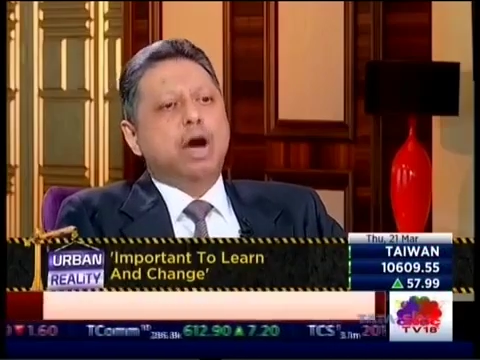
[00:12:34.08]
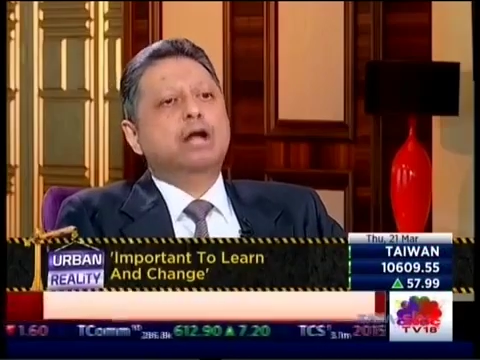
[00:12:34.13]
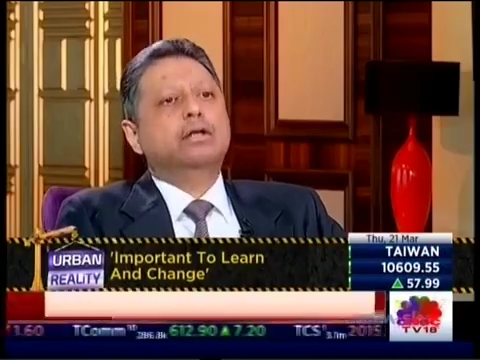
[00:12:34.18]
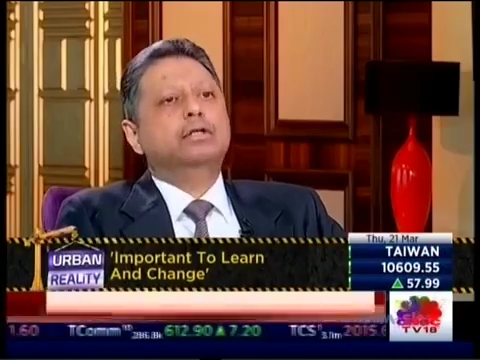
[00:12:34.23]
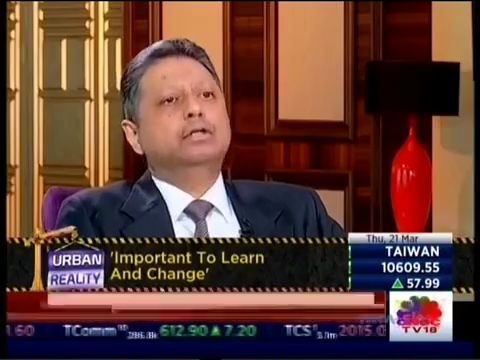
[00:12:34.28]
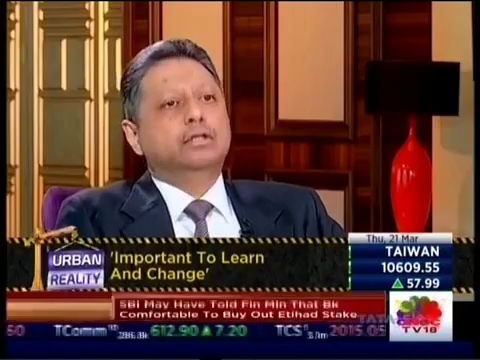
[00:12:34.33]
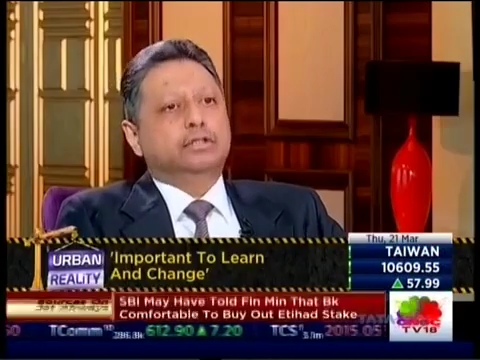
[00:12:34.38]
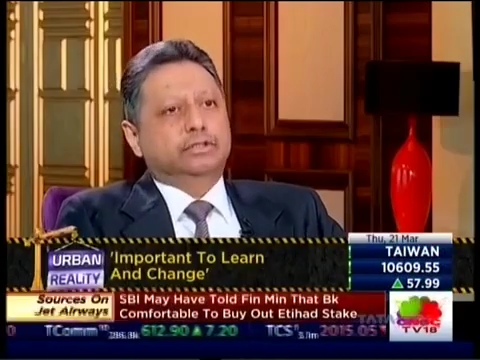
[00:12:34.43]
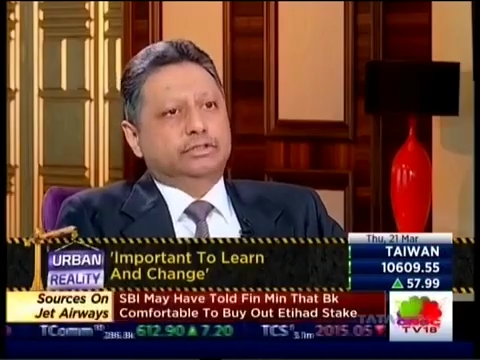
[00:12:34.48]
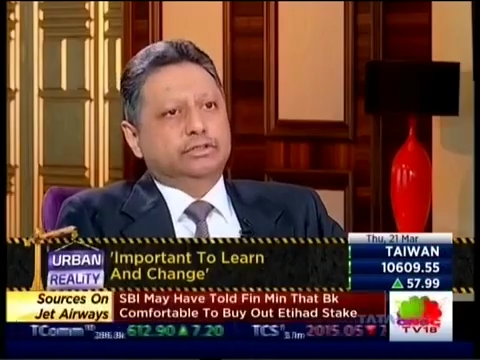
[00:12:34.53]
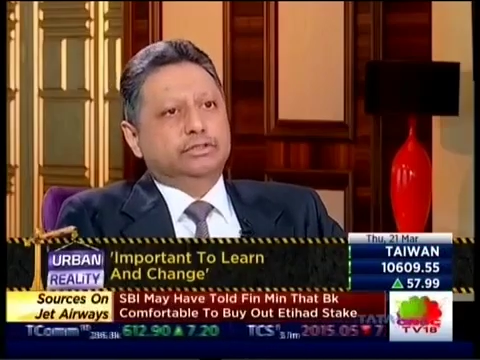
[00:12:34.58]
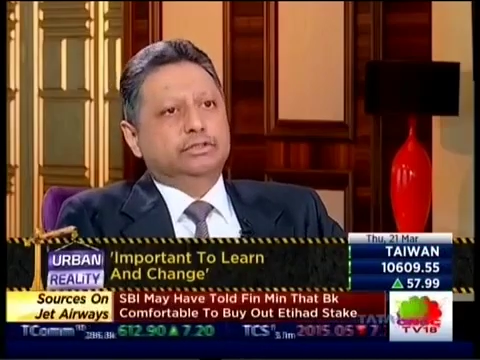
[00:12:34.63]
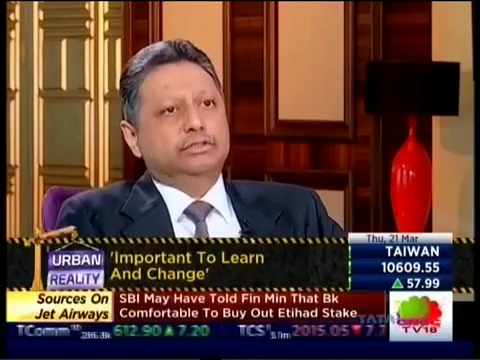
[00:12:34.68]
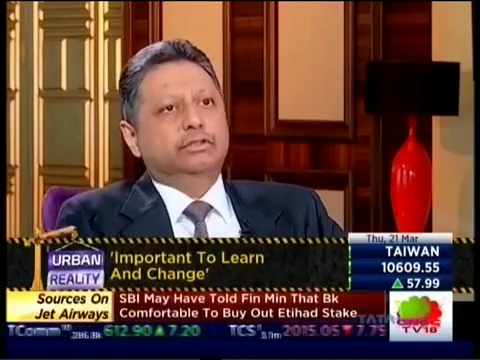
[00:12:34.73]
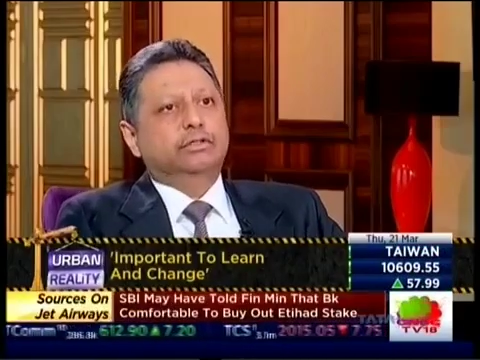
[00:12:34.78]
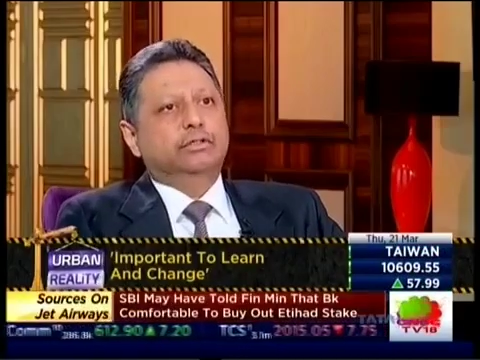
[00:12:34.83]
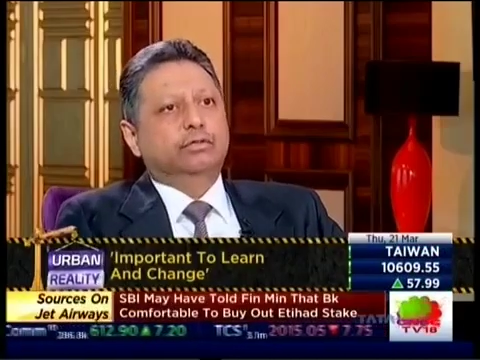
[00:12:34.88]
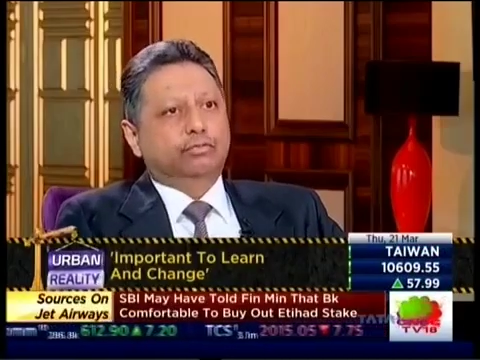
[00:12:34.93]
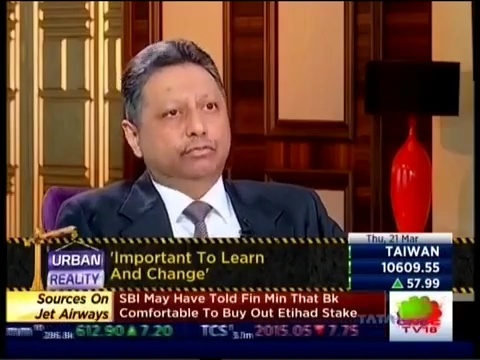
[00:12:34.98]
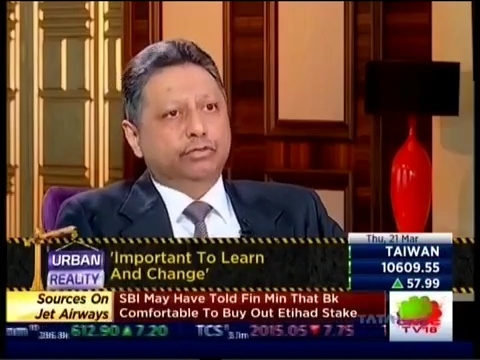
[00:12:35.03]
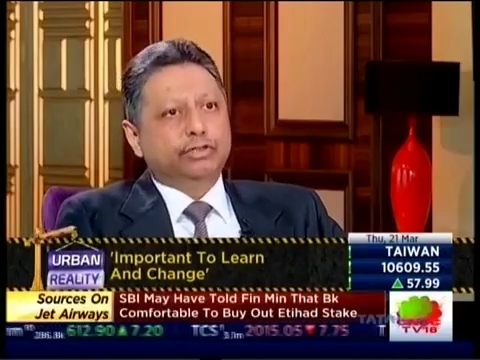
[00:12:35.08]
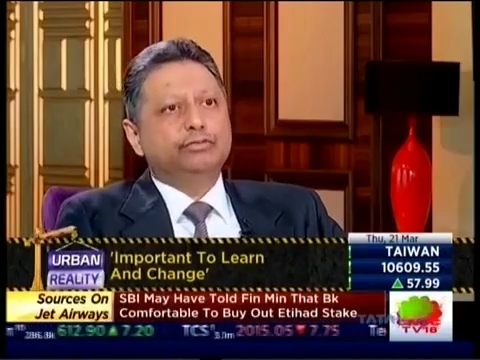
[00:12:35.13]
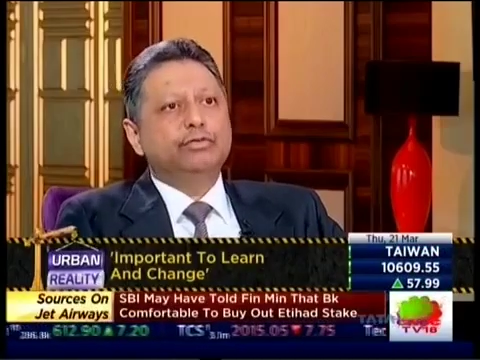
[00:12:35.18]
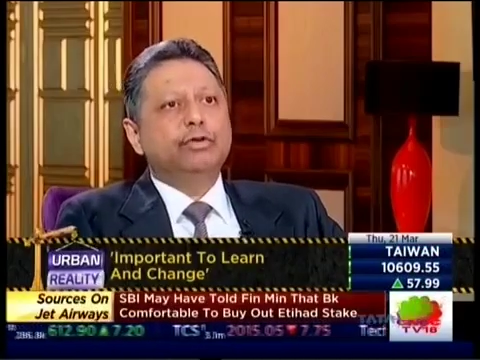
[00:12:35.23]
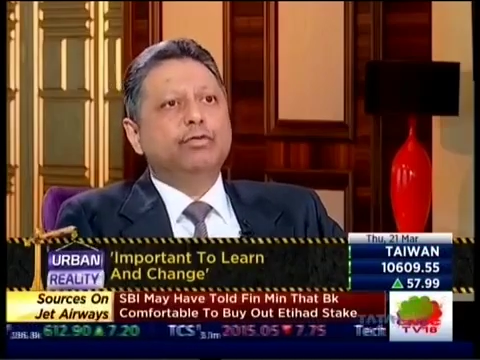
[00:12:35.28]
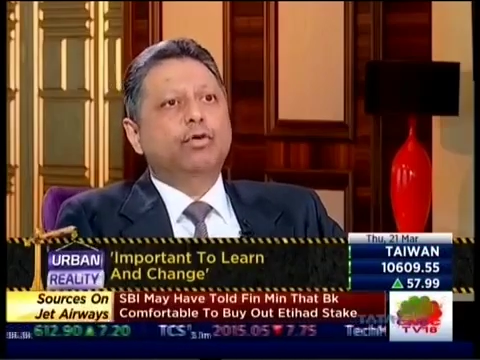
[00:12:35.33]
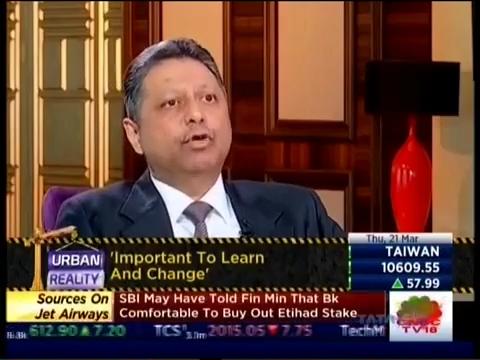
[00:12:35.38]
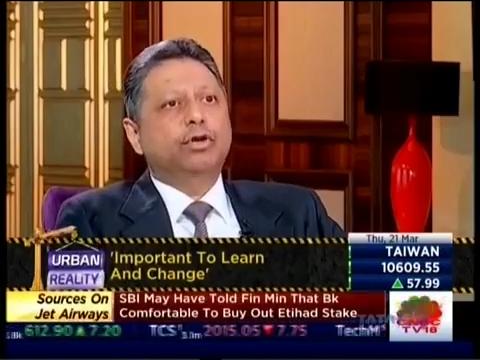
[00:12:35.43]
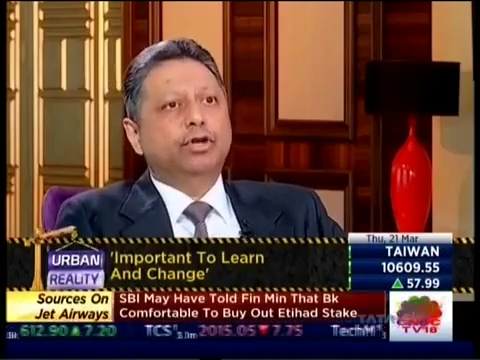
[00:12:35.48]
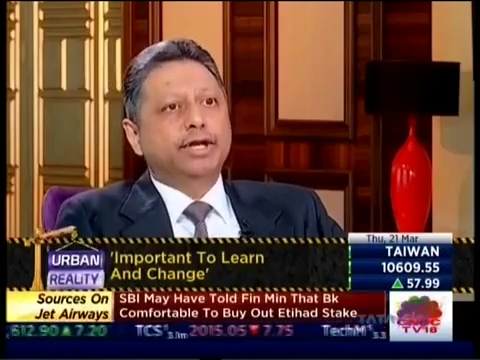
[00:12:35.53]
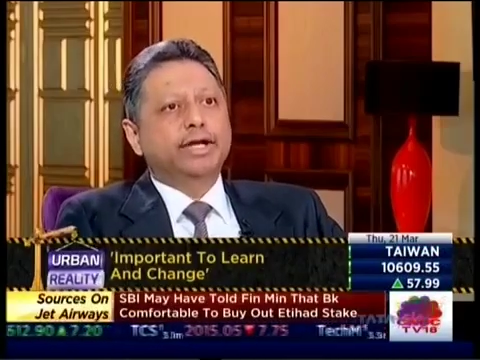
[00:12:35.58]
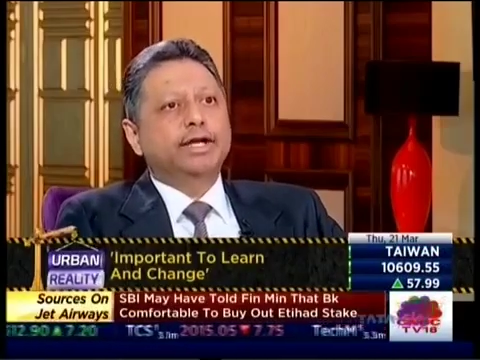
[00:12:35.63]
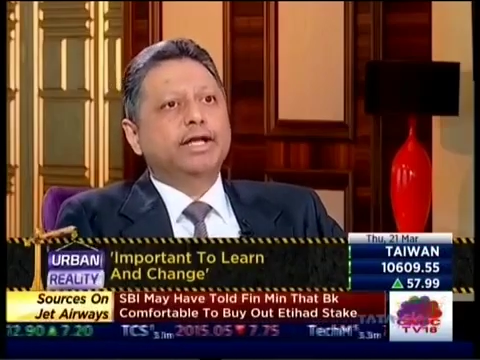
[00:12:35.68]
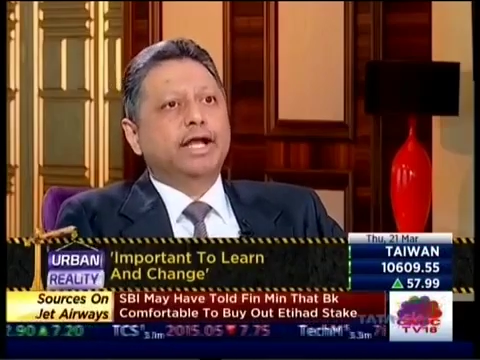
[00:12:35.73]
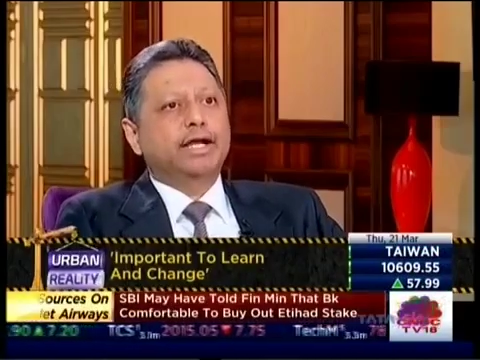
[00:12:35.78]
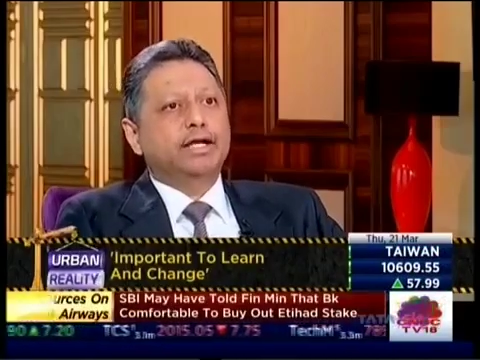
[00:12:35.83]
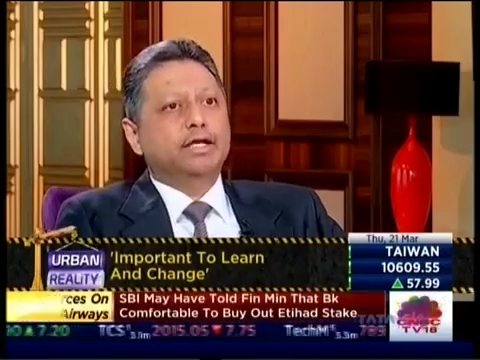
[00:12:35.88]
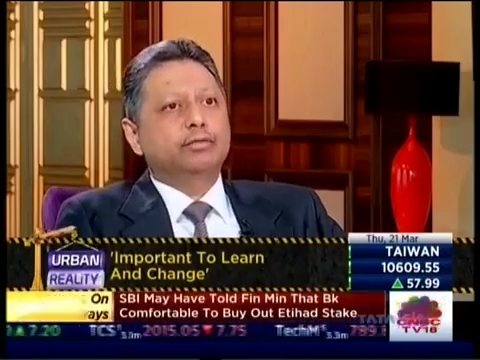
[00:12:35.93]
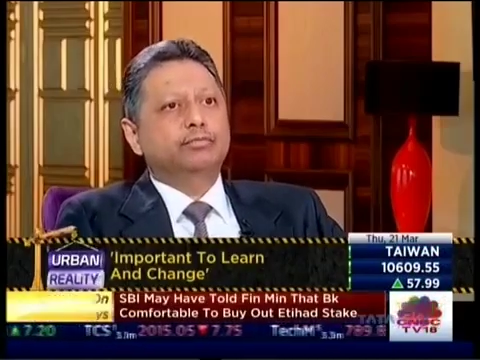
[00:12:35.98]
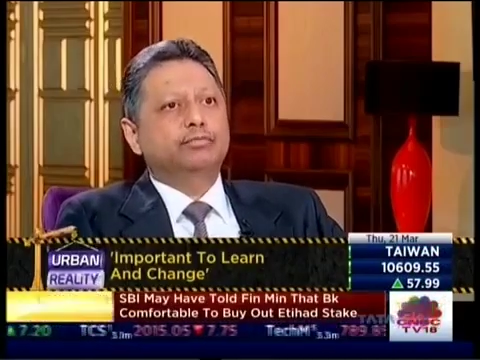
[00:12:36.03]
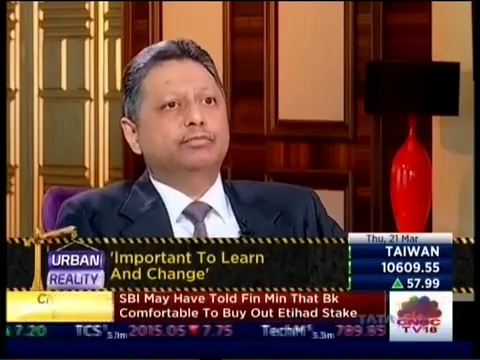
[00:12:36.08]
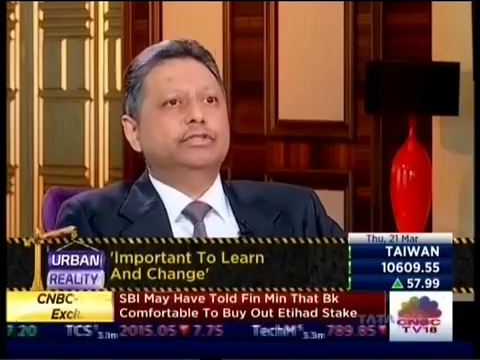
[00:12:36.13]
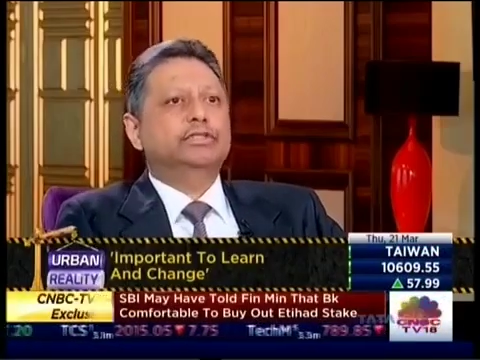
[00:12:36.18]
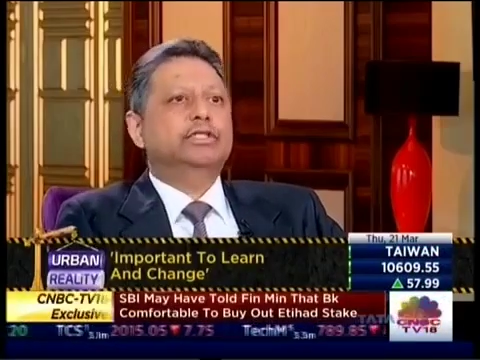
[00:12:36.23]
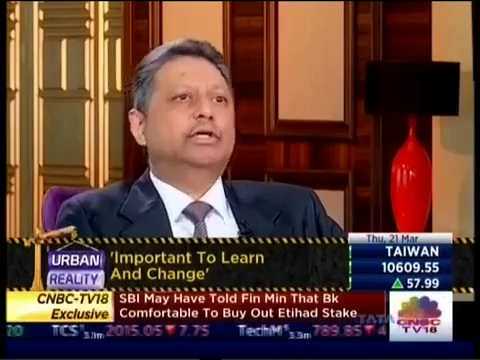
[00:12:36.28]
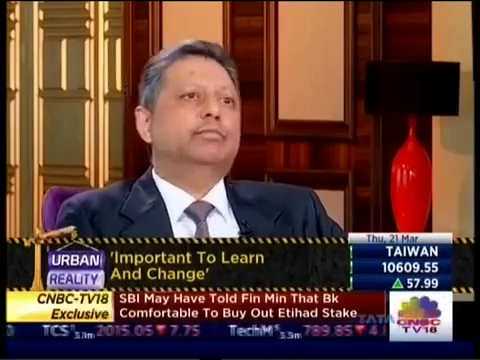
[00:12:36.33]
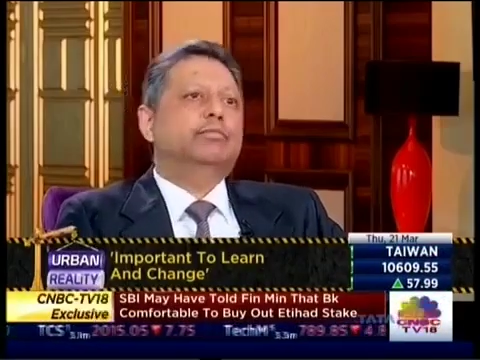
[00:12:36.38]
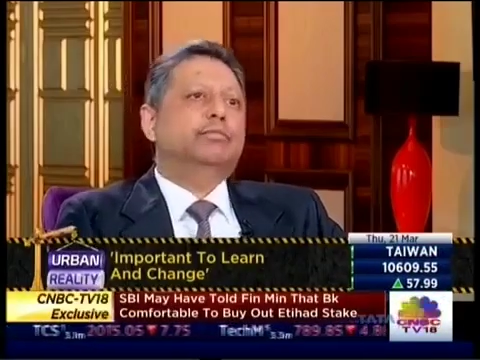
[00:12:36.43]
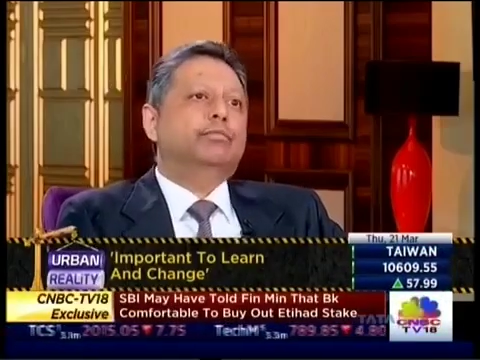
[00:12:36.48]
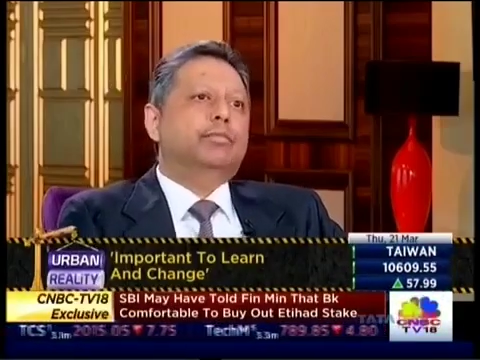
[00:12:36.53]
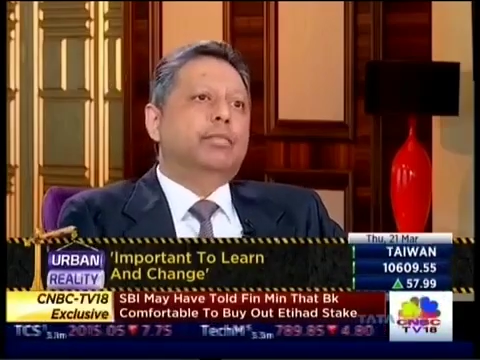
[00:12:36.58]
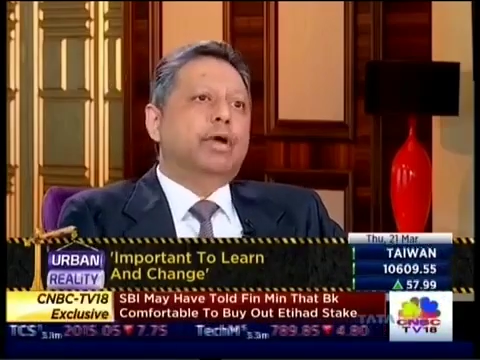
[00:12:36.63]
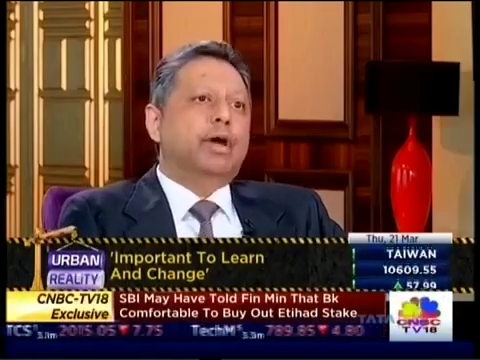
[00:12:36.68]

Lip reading: partners which we have already tied up, which are